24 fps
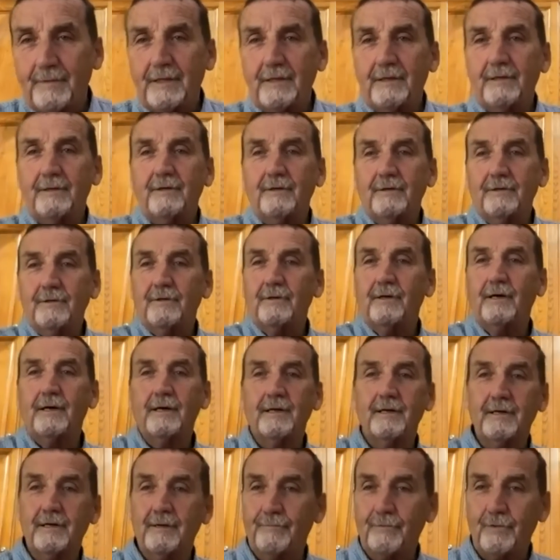You, you got
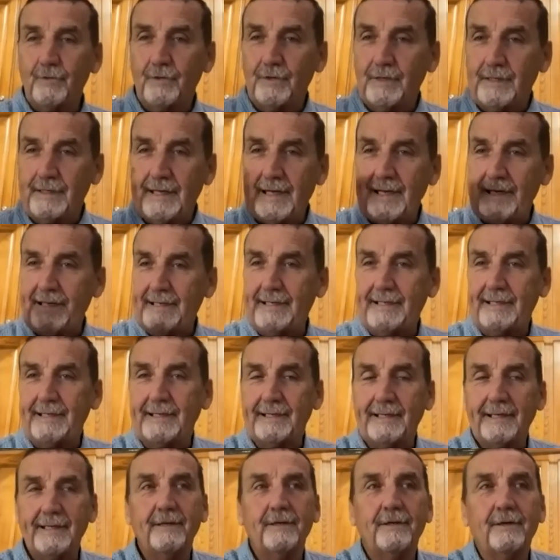to come through a gate to
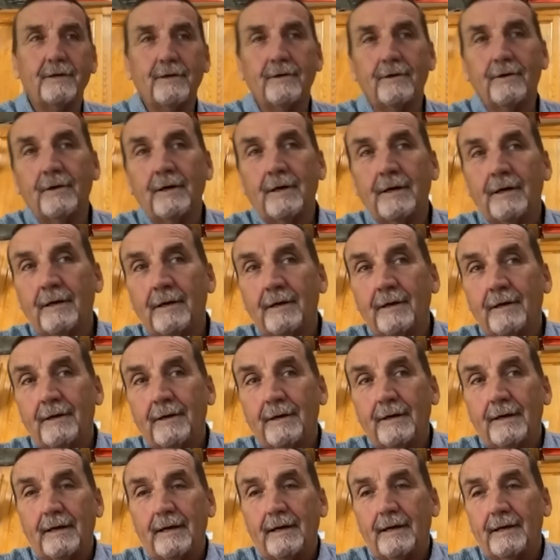get in here.
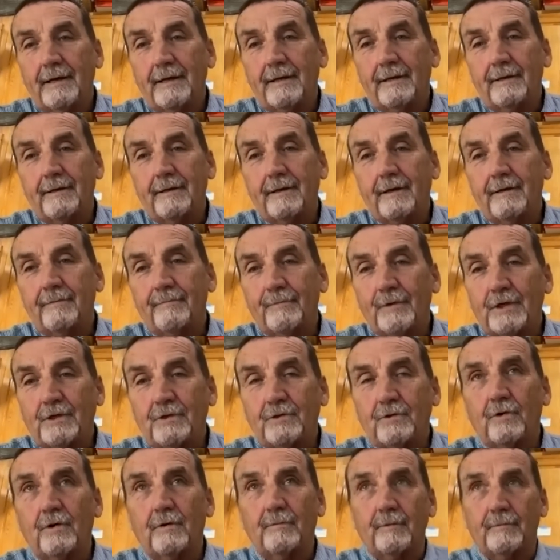And this
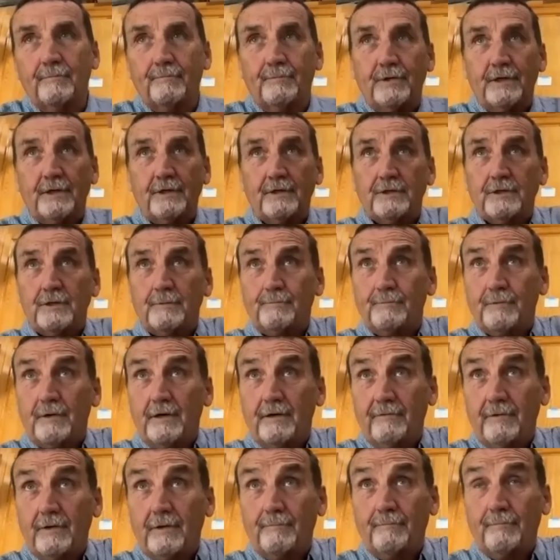orb appears up
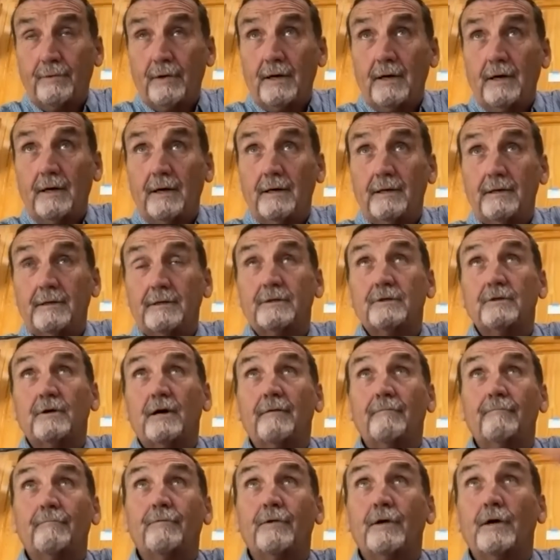over the pond. So
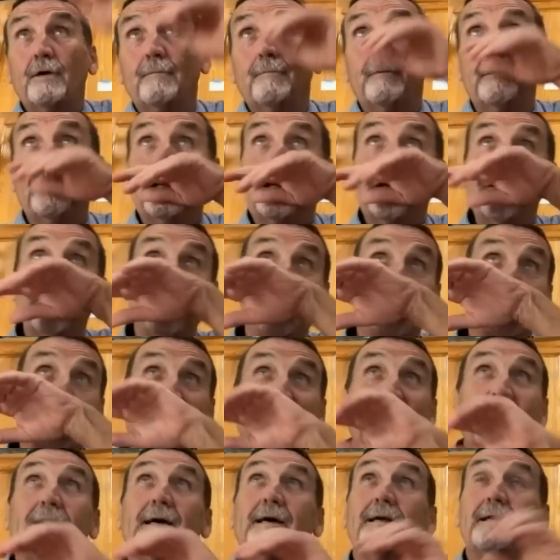I'm filming it.
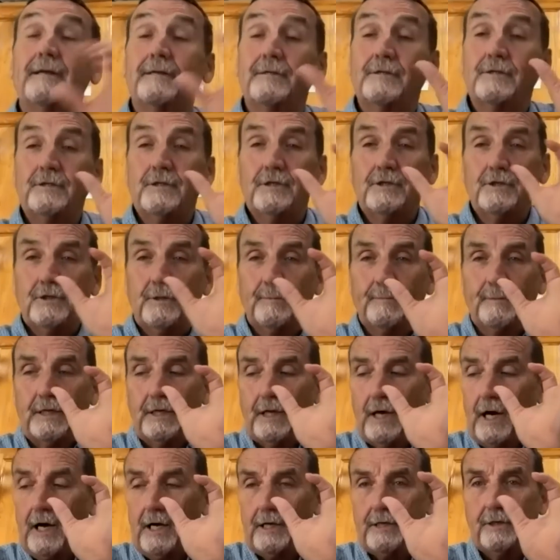And it's just a
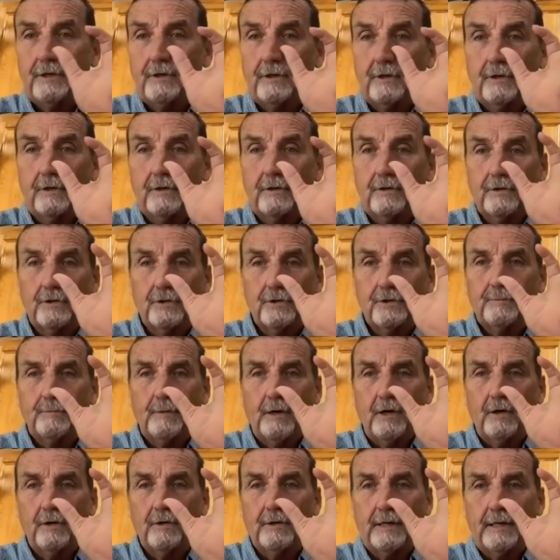monocular, a little
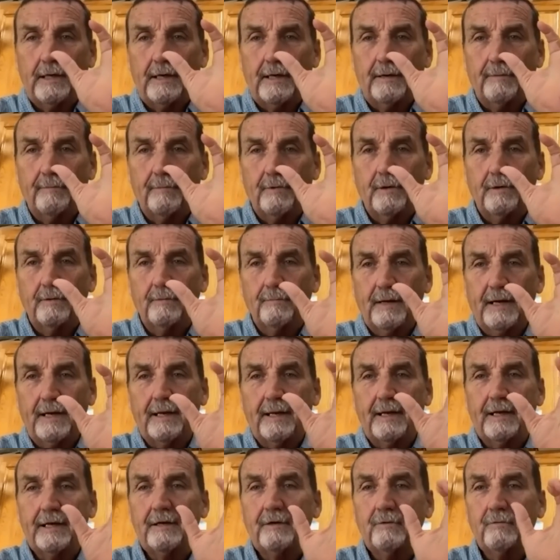small camera,
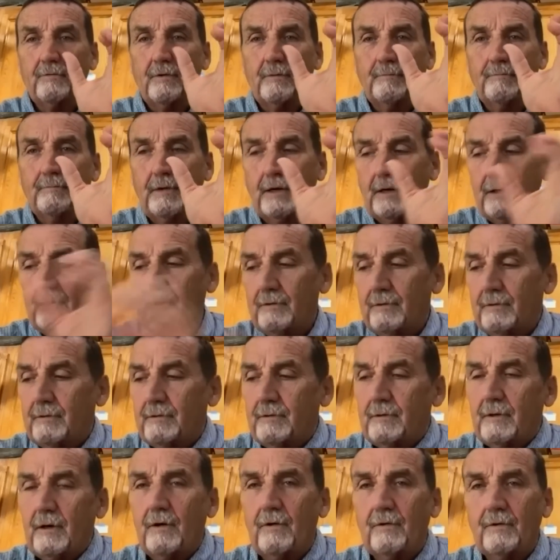about like a remote
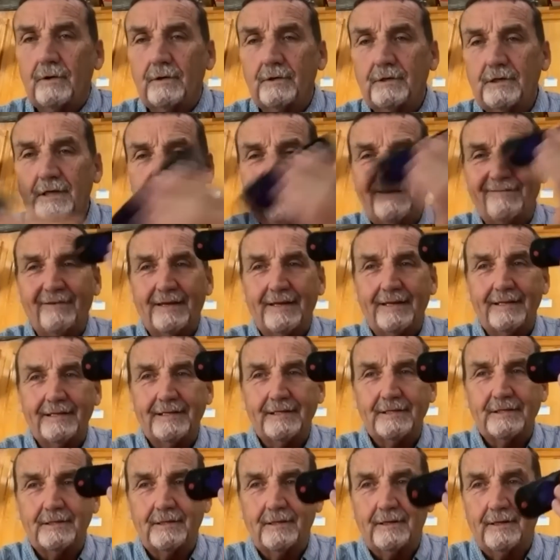on a TV,
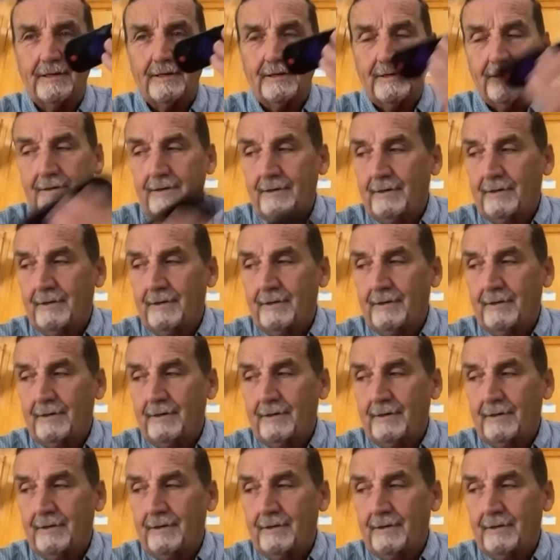this thing.